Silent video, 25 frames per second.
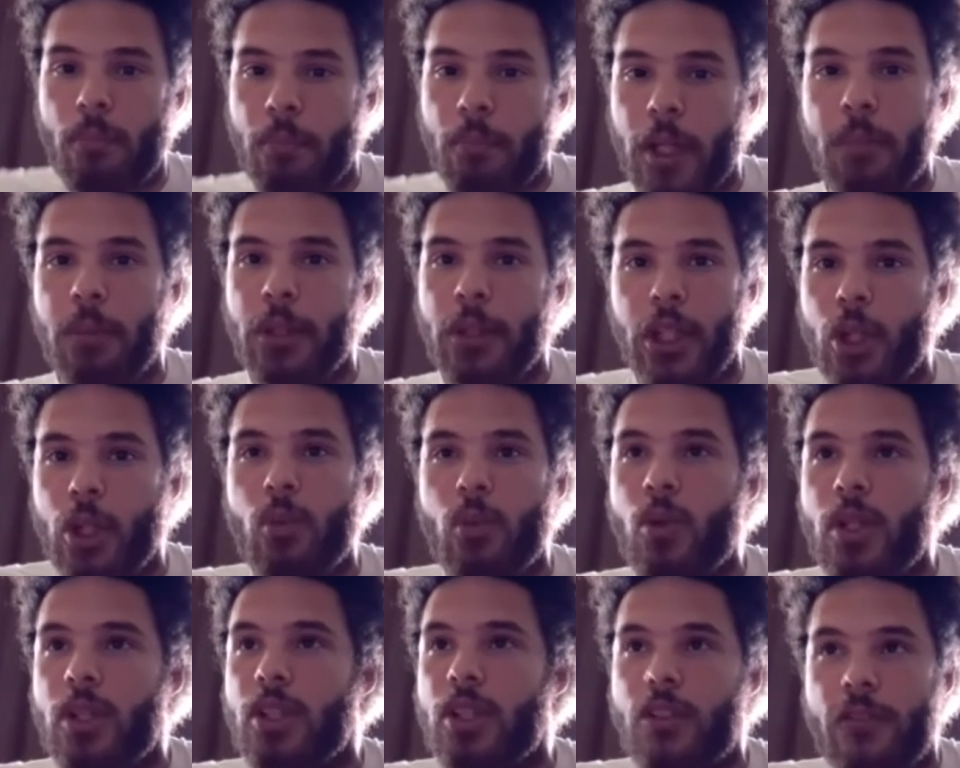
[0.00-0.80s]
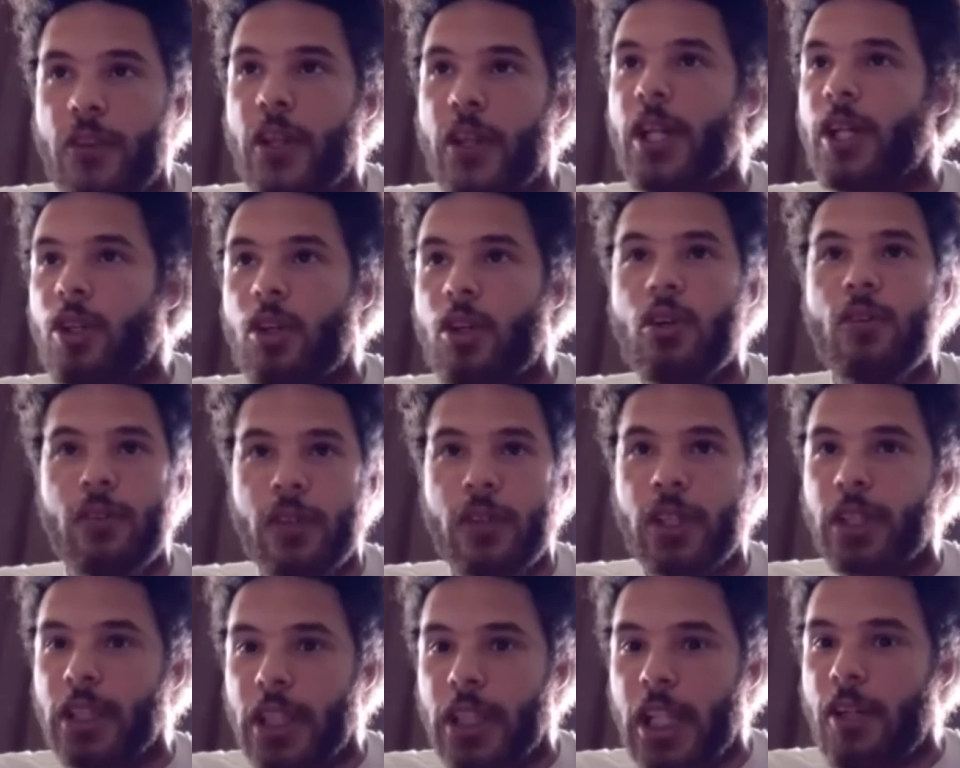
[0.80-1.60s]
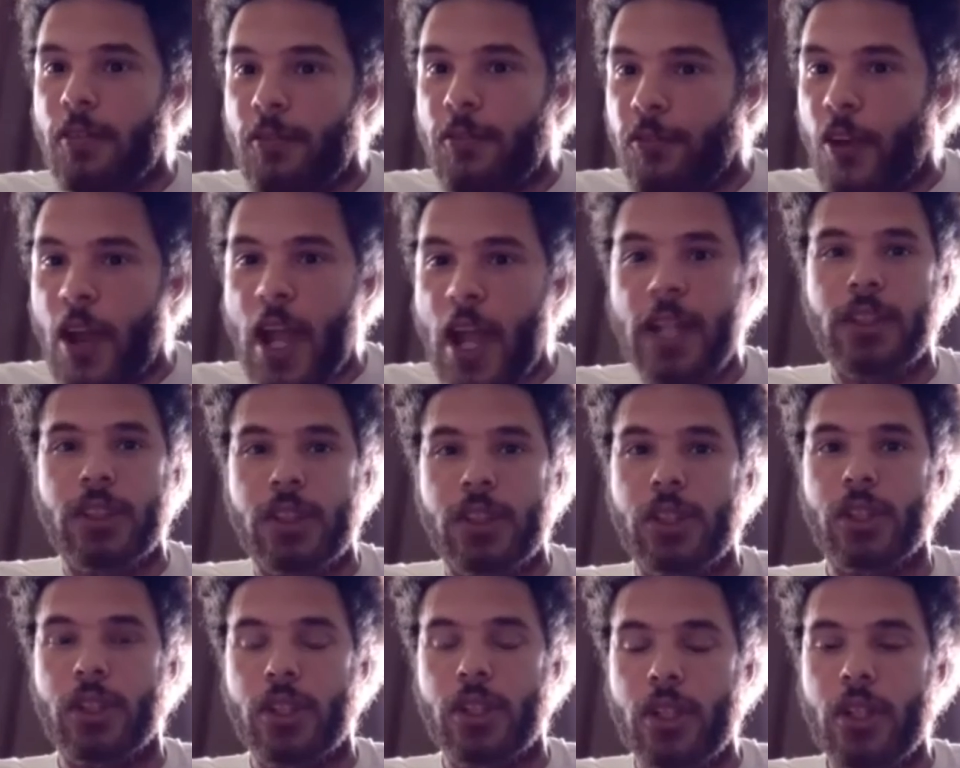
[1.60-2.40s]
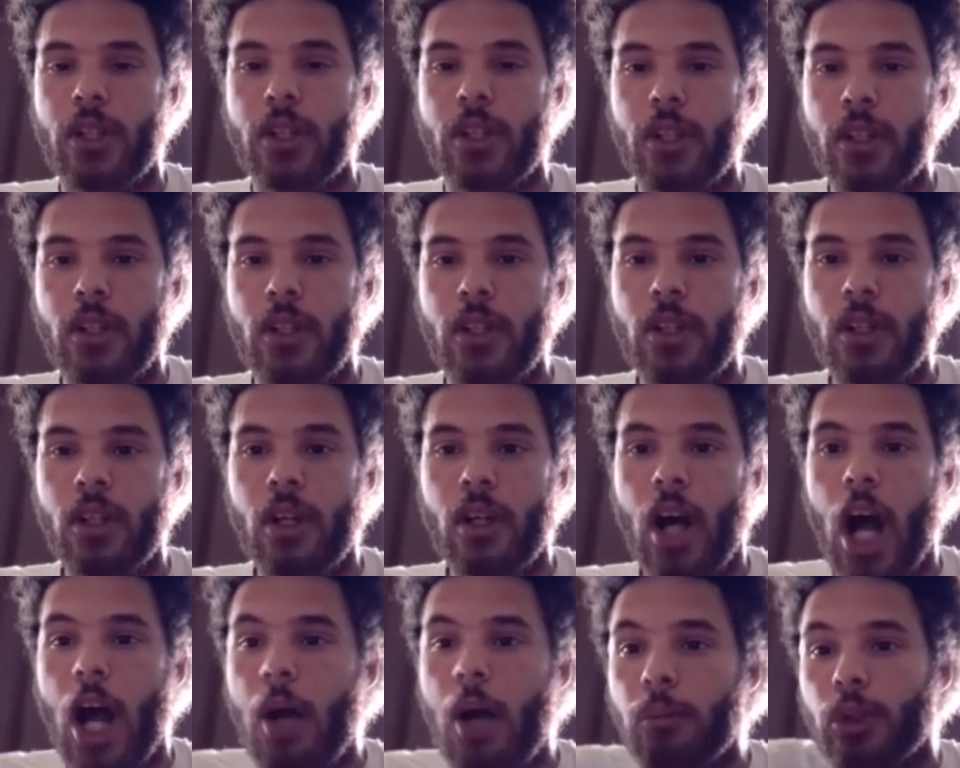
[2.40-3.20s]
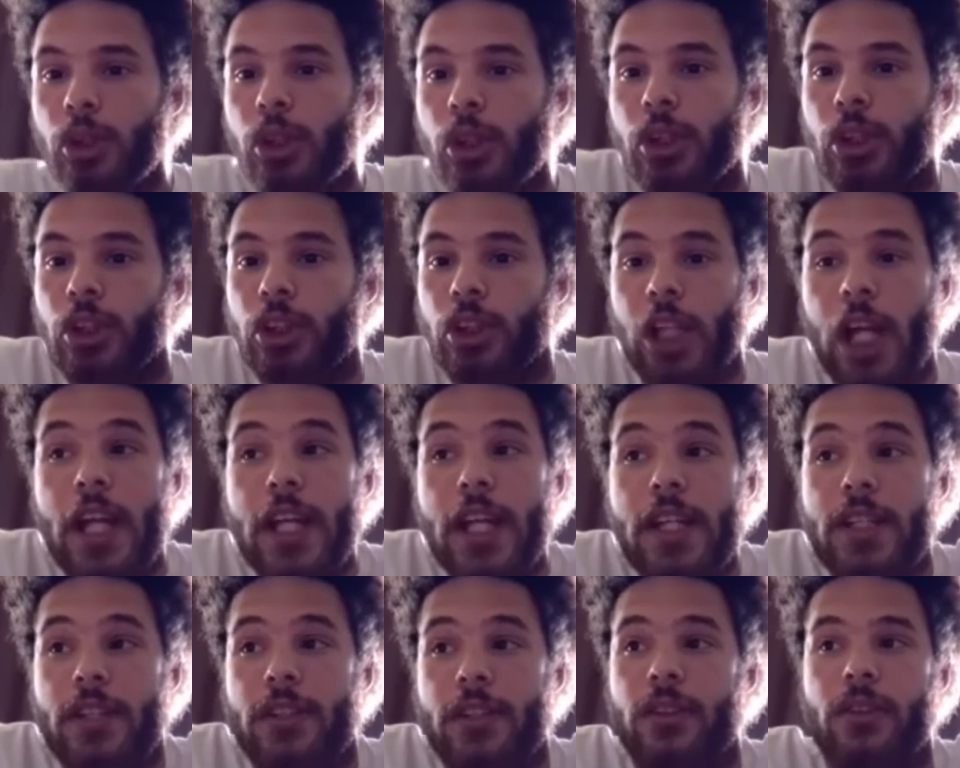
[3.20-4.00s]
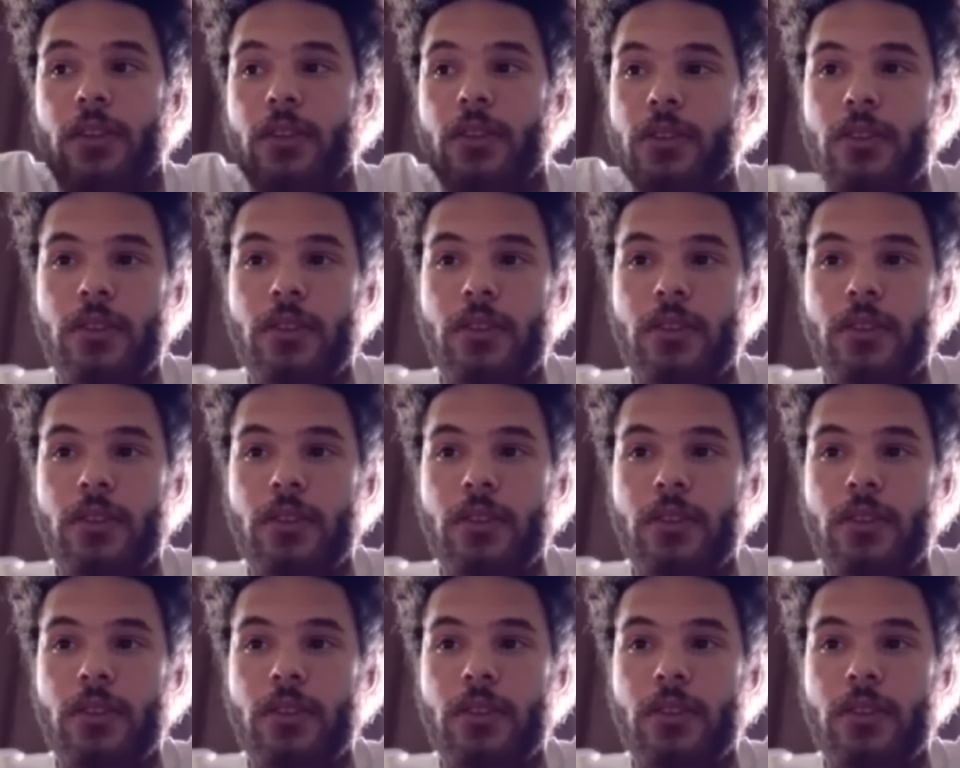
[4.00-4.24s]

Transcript: Maybe he wouldn't have hit it over the damn fence. I'm just saying.